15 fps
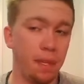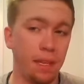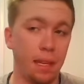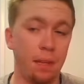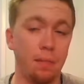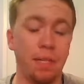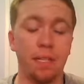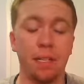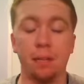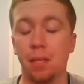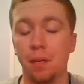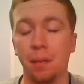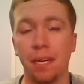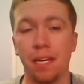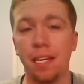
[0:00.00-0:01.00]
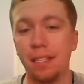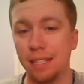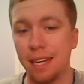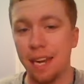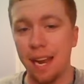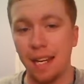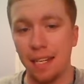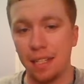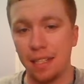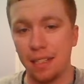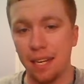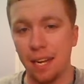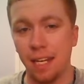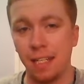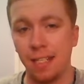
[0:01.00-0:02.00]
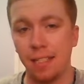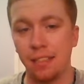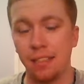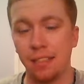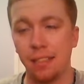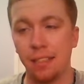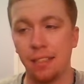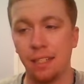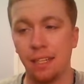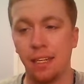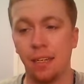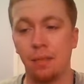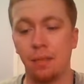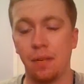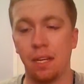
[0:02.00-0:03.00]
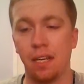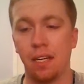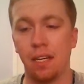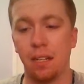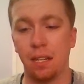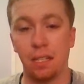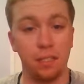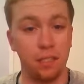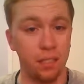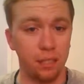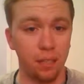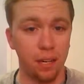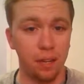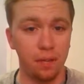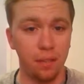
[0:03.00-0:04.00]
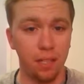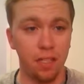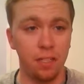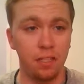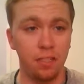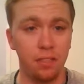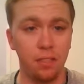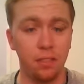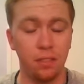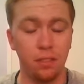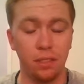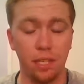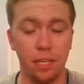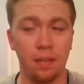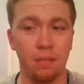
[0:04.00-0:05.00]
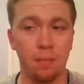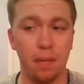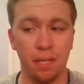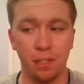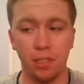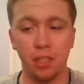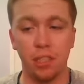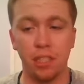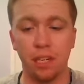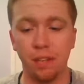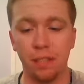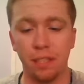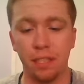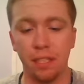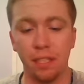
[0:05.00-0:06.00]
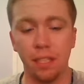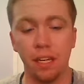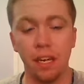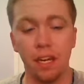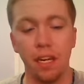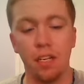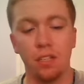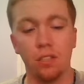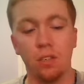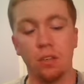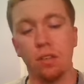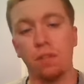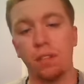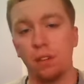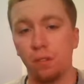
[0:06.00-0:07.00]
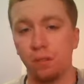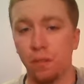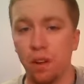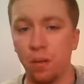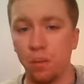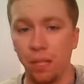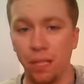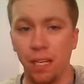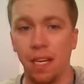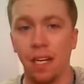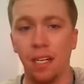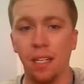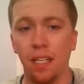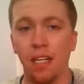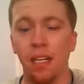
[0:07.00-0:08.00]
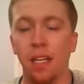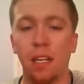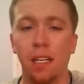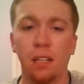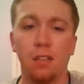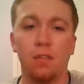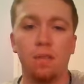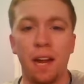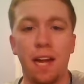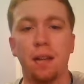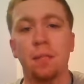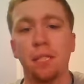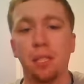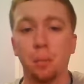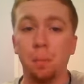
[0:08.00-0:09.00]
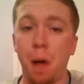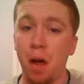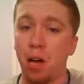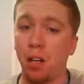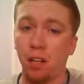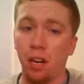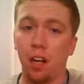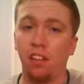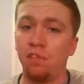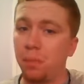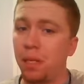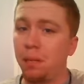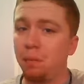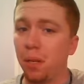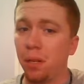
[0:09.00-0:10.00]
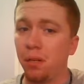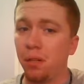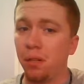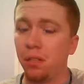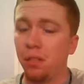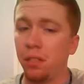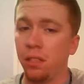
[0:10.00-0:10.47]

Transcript: I mean, I'm gonna be hinting at it a lot in my Instagram videos and pictures and everything. So if you don't follow me there, go find me, Spawn of Peepo,